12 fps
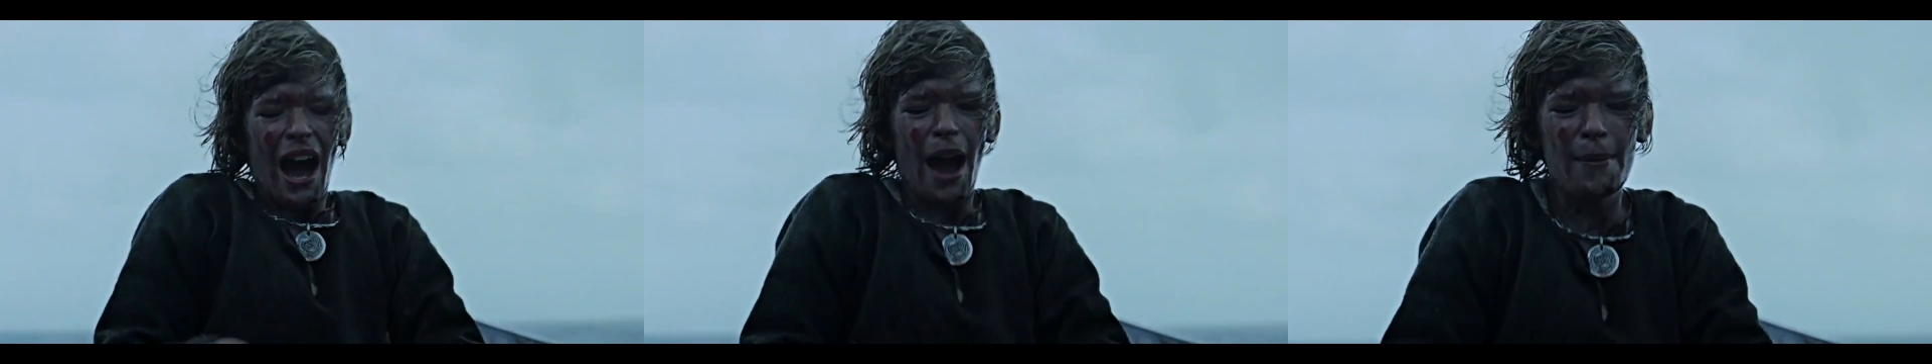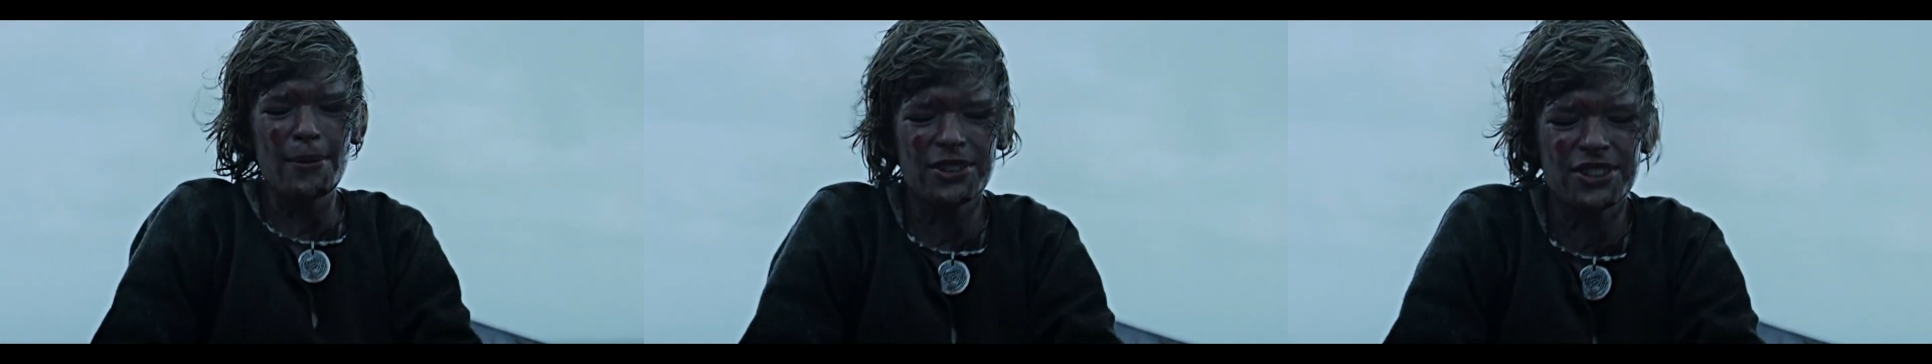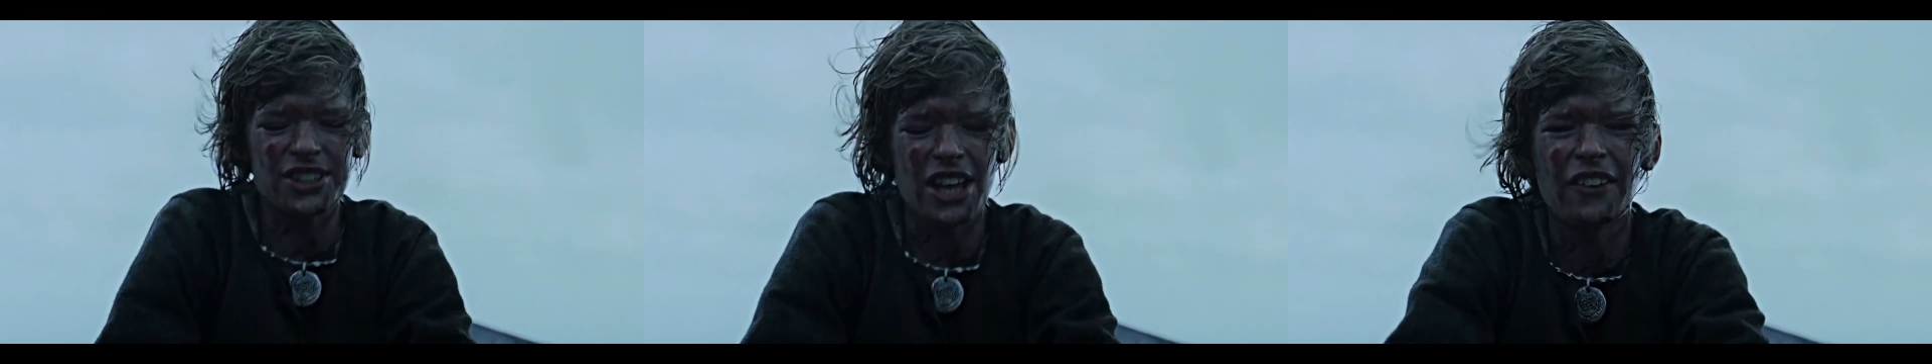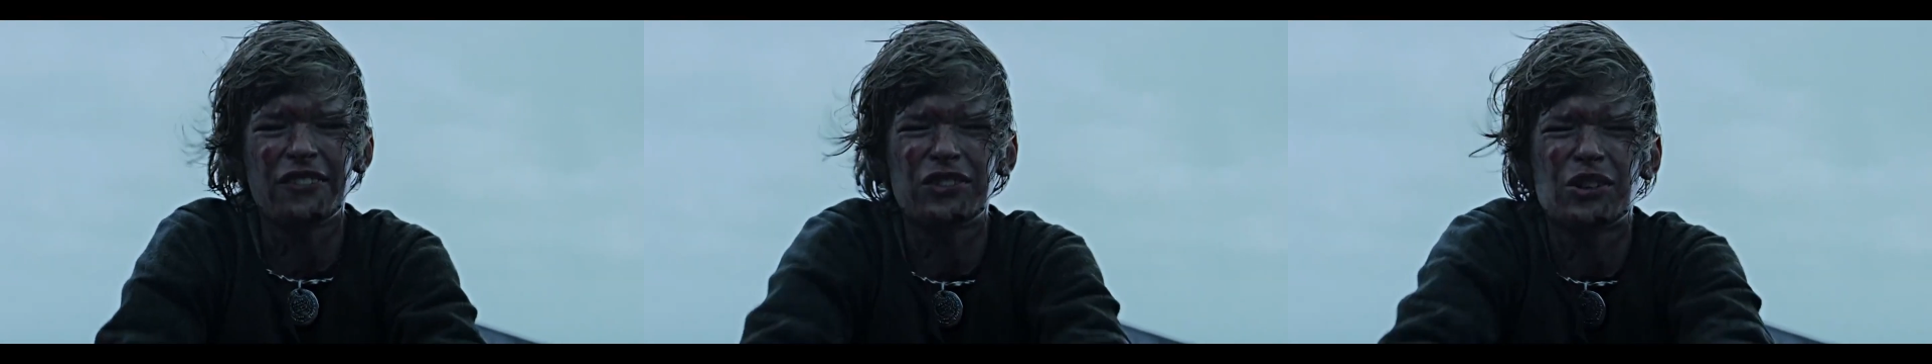Well,
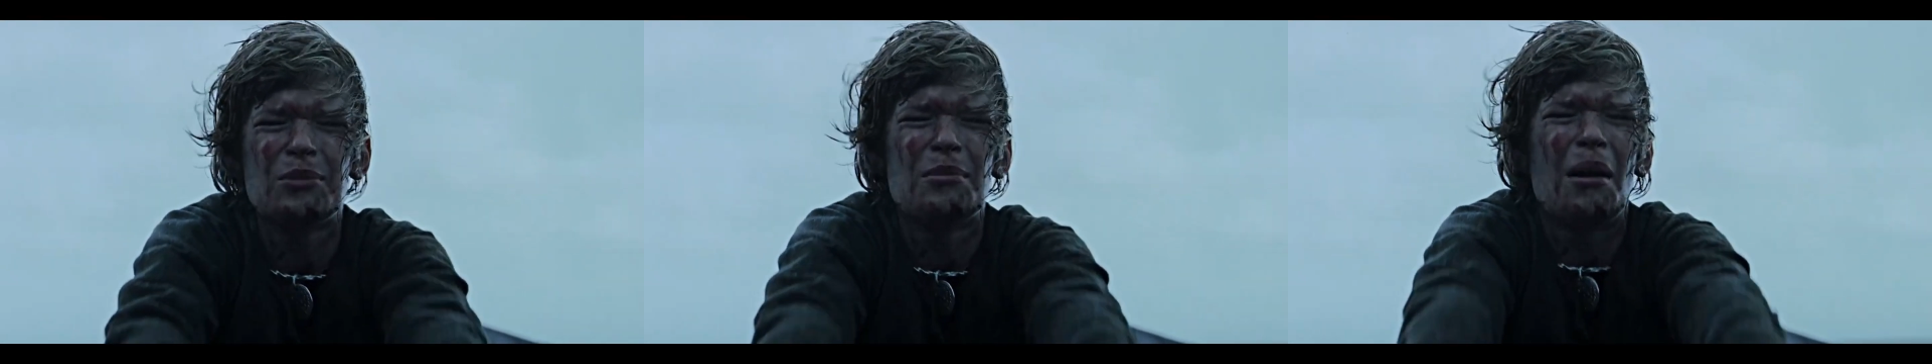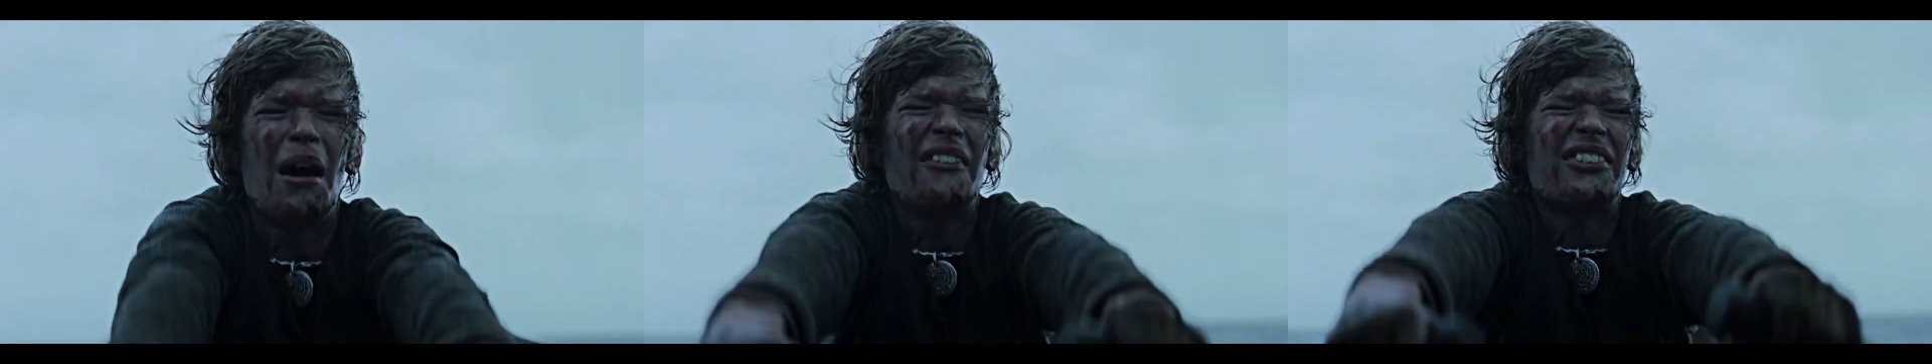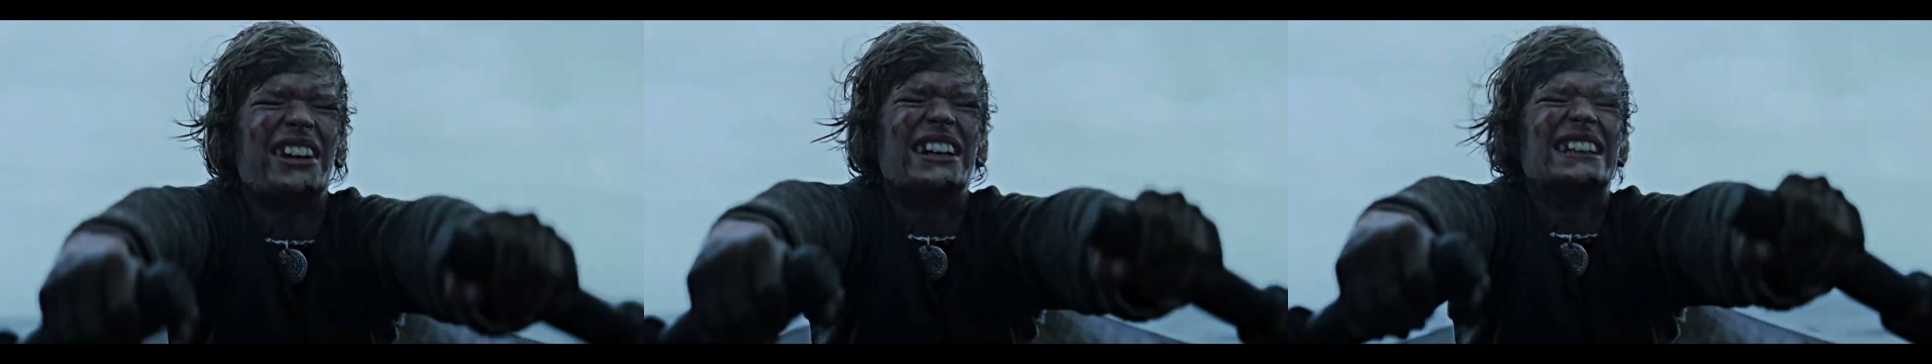why? Why